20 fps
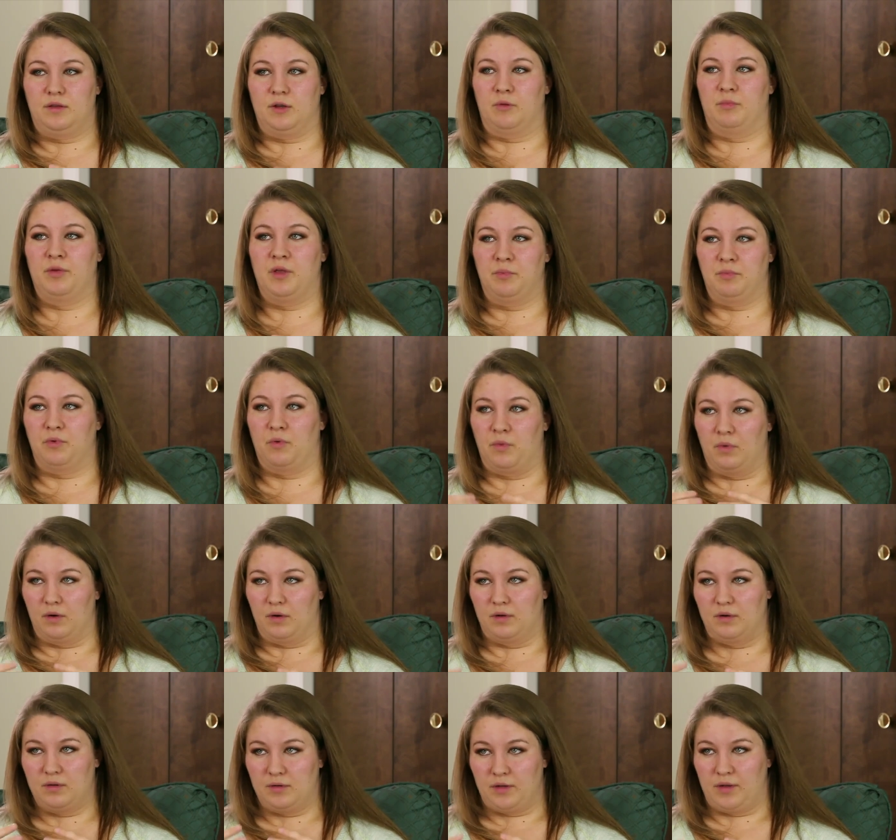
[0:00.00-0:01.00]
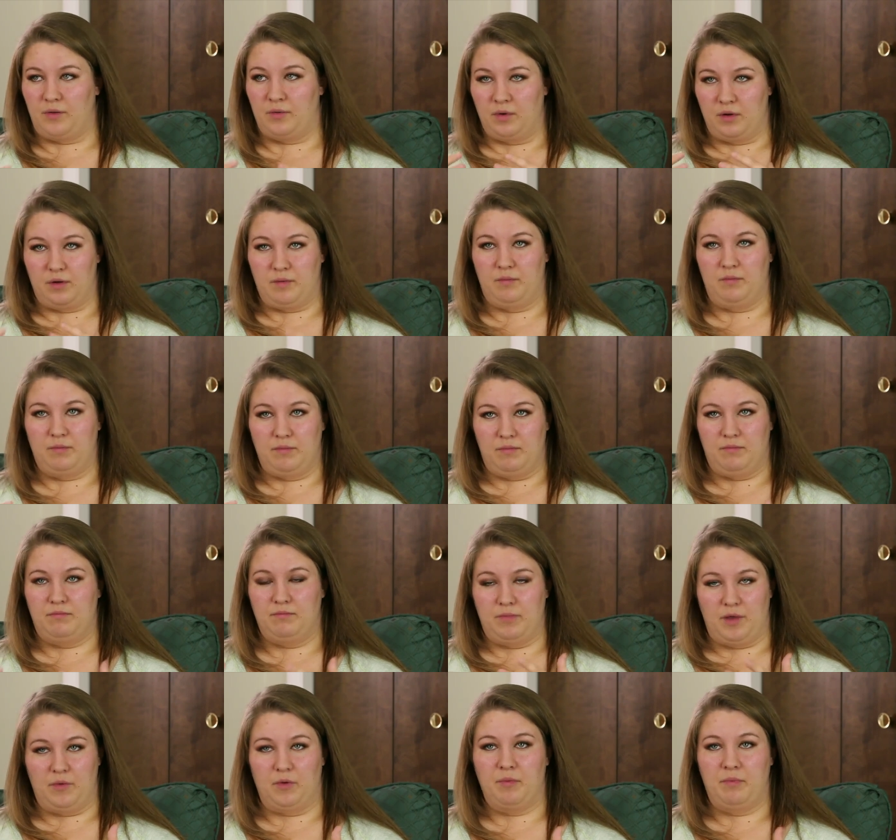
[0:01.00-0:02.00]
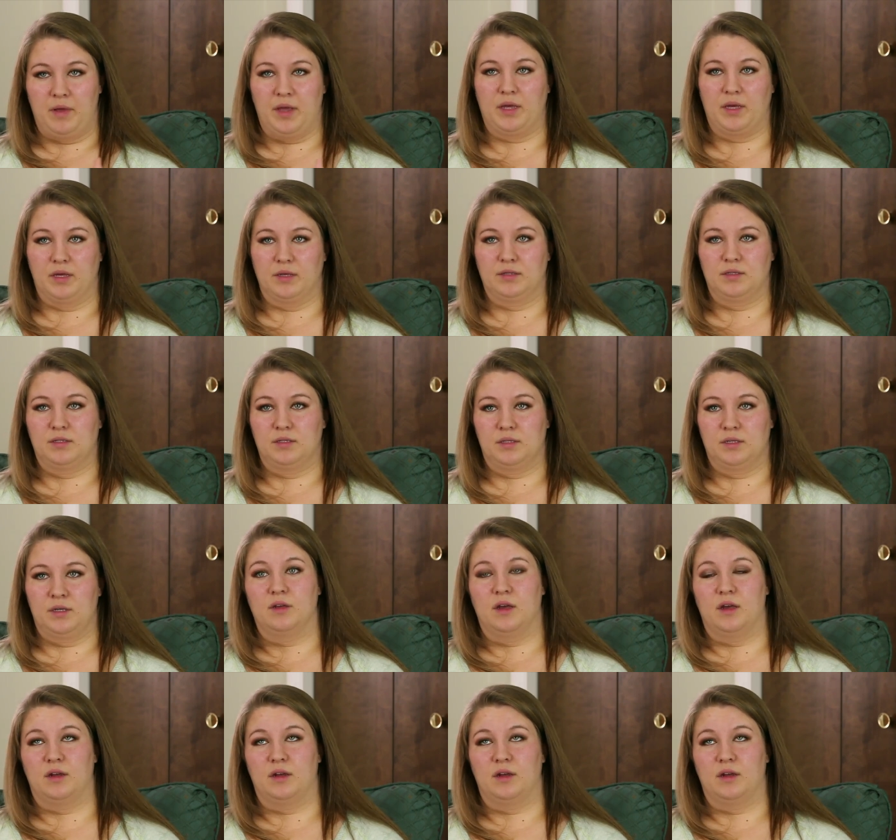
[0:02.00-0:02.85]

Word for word: their people were, they were pagans.